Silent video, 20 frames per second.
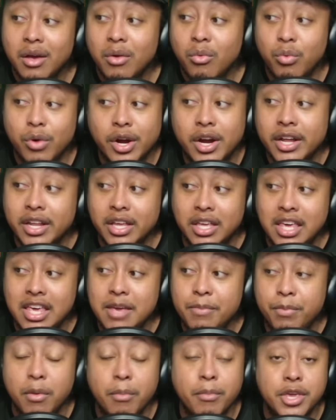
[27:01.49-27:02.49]
We're going to
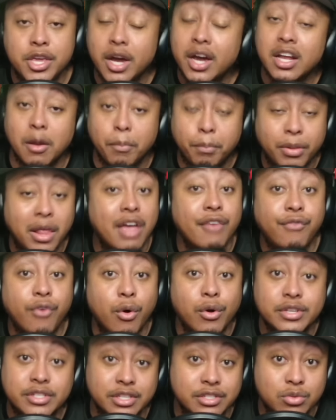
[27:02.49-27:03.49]
keep them. You're going to play
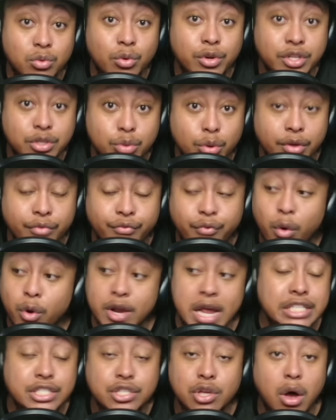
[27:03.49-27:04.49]
for us in 2024.
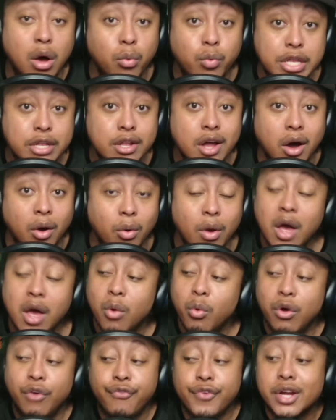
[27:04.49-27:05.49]
That's all we know.
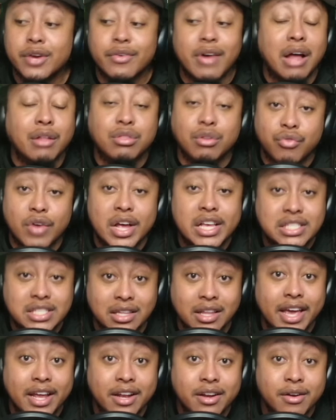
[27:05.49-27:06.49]
We'll figure out the rest
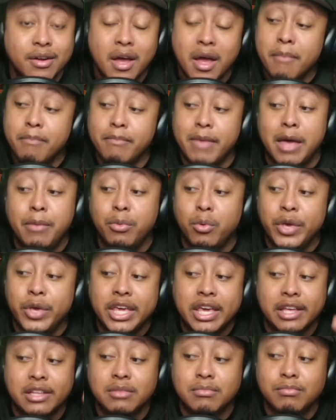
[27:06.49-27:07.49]
later. Maybe we
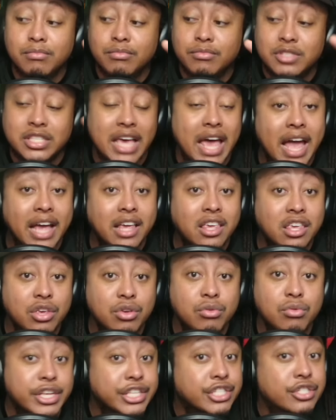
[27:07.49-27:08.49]
can tag
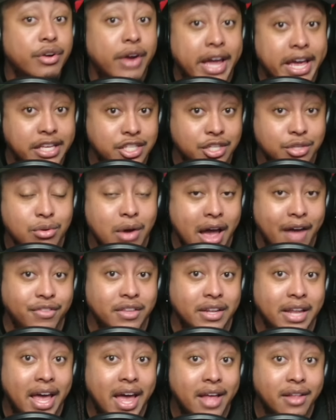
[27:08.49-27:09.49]
you and trade you
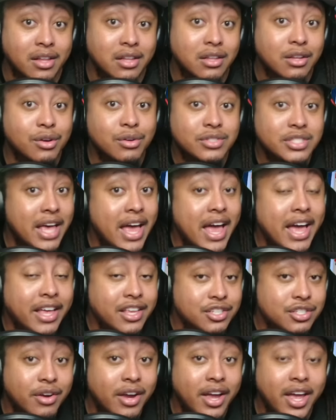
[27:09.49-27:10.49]
after that, a little tag
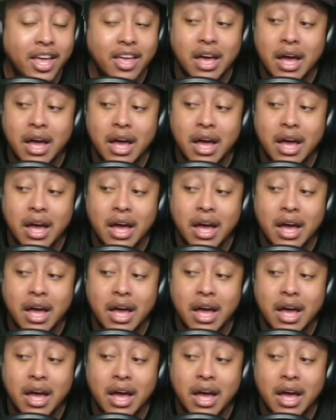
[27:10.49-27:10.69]
and trade.